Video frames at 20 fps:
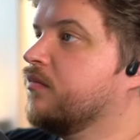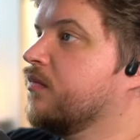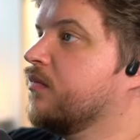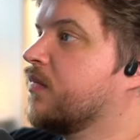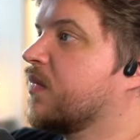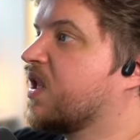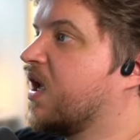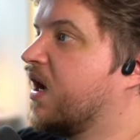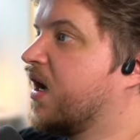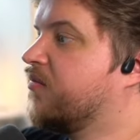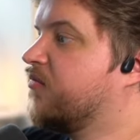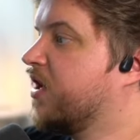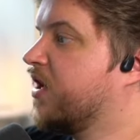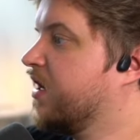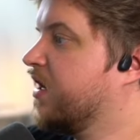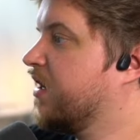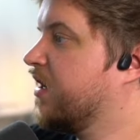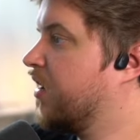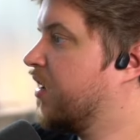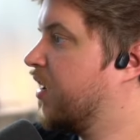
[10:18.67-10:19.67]
I'm ready
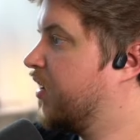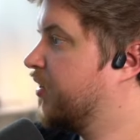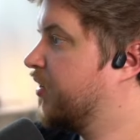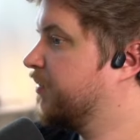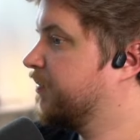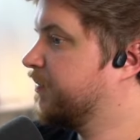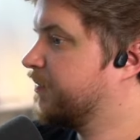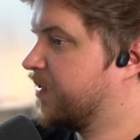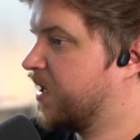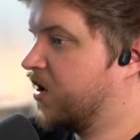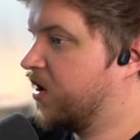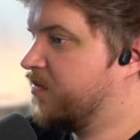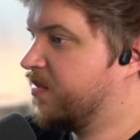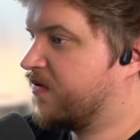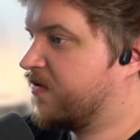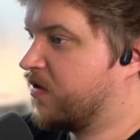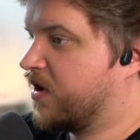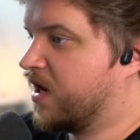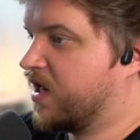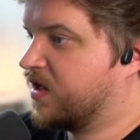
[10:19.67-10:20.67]
to go. I hope
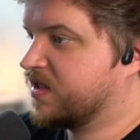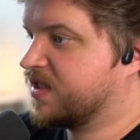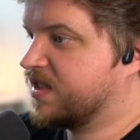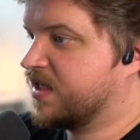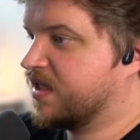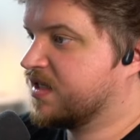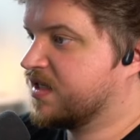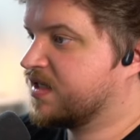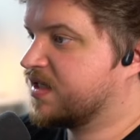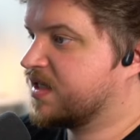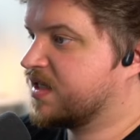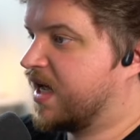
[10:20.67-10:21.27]
everyone else is.